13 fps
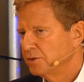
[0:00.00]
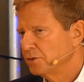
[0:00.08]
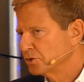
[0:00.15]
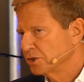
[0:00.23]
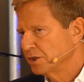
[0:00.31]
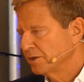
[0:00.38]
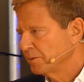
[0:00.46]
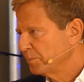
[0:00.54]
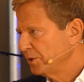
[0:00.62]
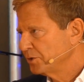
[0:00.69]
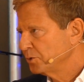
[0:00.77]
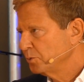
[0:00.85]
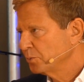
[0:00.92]
Usually the
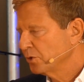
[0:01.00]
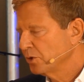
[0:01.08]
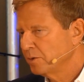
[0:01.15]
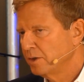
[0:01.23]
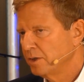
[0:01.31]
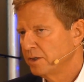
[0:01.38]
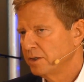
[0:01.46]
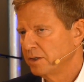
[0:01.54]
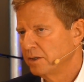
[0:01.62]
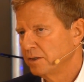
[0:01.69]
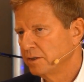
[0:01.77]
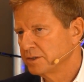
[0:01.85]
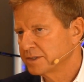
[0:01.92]
P2 pro, uh,
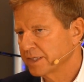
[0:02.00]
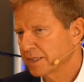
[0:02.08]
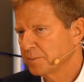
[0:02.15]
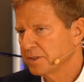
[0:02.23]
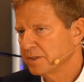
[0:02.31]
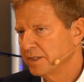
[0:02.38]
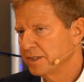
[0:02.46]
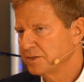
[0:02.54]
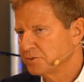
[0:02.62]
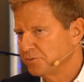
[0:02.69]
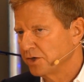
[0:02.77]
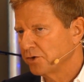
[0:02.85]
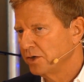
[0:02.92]
uh, segment is
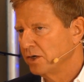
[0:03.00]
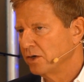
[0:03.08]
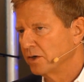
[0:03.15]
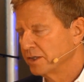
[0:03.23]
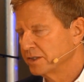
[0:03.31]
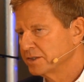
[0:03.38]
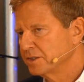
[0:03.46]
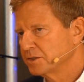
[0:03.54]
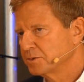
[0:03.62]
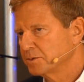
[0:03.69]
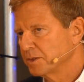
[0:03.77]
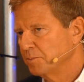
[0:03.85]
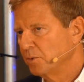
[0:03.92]
very long. It's,
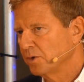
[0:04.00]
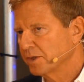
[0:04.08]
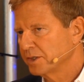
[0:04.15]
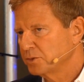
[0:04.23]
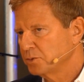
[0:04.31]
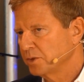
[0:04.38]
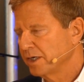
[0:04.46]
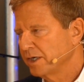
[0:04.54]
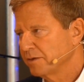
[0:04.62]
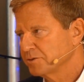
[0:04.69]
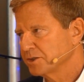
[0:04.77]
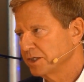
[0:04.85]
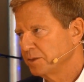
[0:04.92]
it's more than two and a
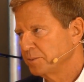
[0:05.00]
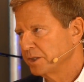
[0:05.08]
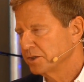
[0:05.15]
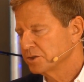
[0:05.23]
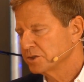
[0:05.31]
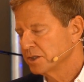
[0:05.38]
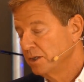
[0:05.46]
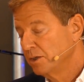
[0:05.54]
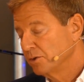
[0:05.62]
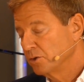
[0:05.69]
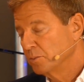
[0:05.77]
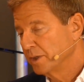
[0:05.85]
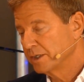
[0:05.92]
half centimeters.
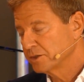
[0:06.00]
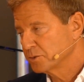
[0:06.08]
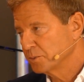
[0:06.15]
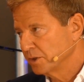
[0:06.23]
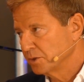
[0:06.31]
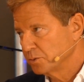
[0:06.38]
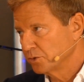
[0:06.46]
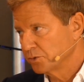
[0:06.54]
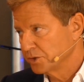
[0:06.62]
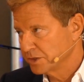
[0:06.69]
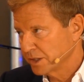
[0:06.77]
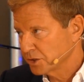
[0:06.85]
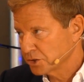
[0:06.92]
You might as well do a
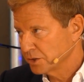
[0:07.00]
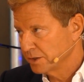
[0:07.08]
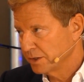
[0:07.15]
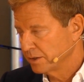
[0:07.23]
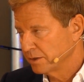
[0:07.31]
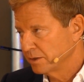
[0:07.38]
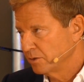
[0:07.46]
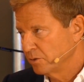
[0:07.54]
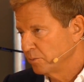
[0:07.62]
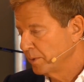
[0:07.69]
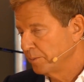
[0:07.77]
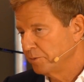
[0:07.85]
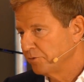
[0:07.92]
resection and you
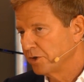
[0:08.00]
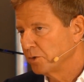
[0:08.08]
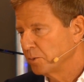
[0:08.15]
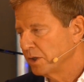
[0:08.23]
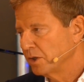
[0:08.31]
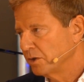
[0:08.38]
may be very well